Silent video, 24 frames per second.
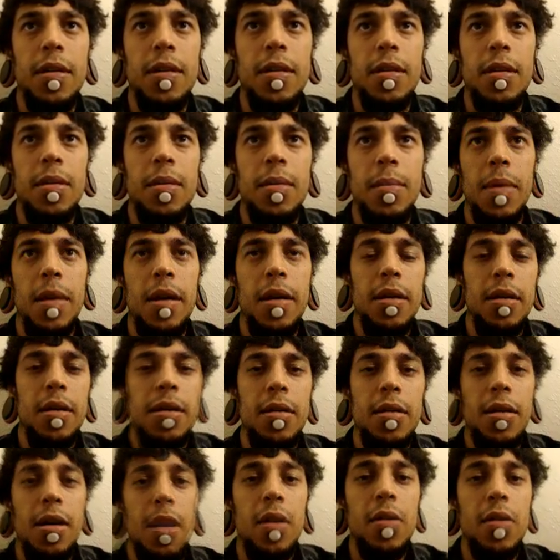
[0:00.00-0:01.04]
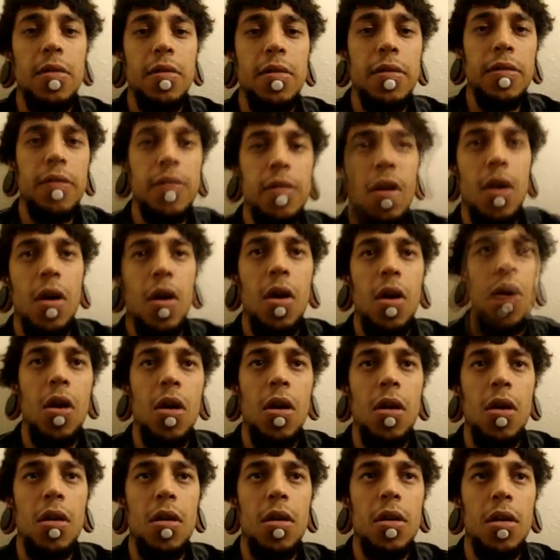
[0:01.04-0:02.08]
My tunnels
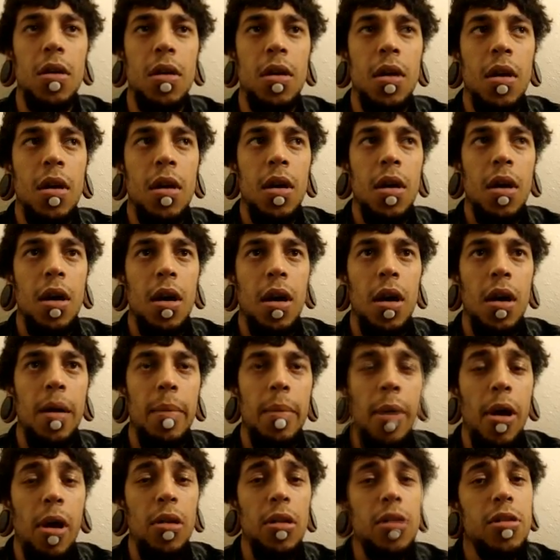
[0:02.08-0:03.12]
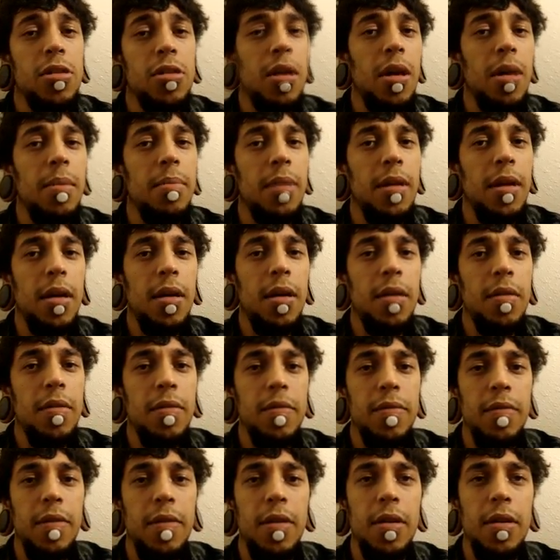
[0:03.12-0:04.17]
are polished up now,
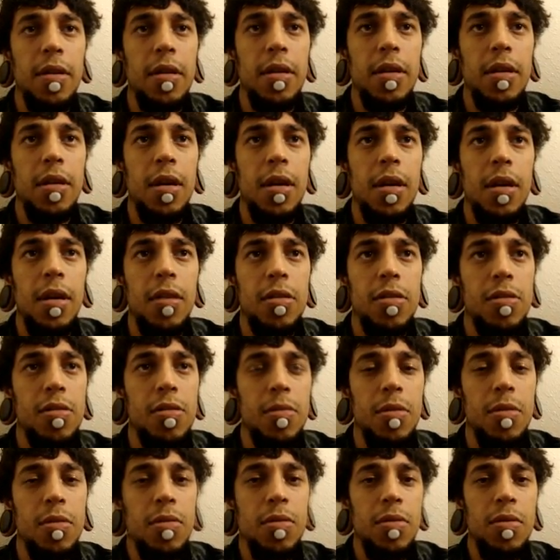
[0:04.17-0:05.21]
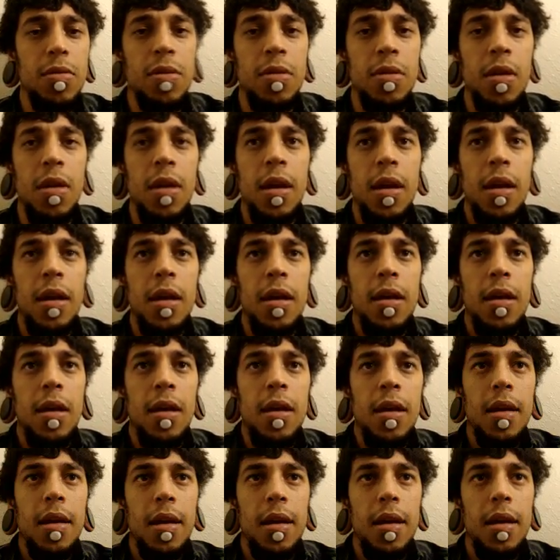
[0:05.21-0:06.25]
very smooth,
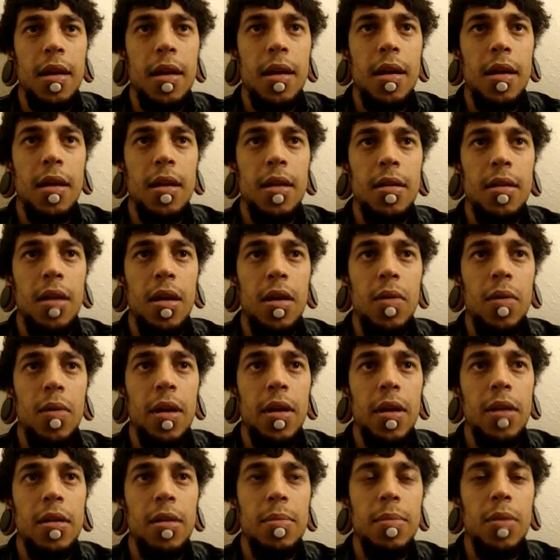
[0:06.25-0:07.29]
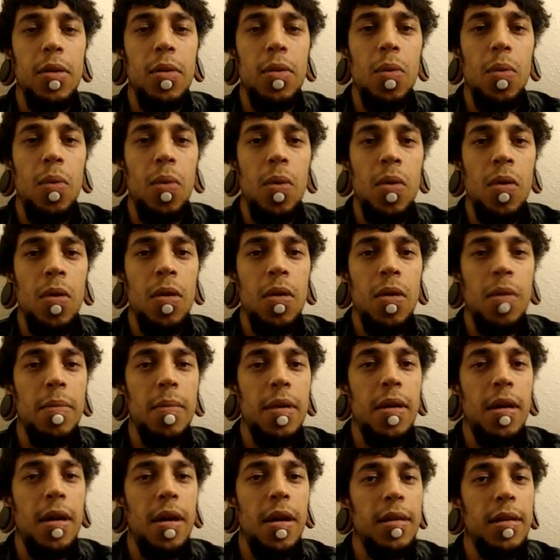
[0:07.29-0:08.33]
and ready to be worn,
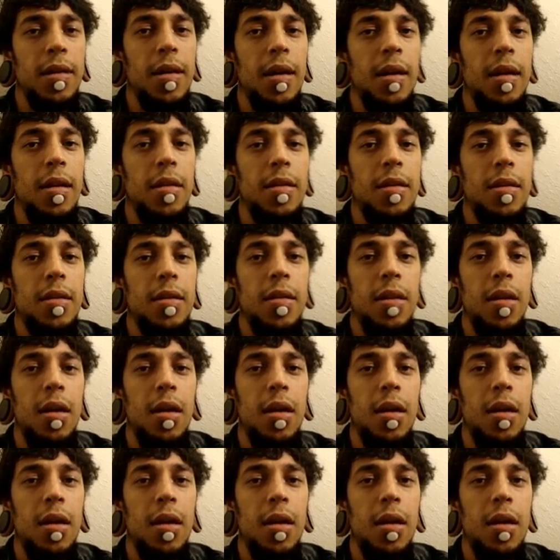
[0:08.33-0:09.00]
but not yet.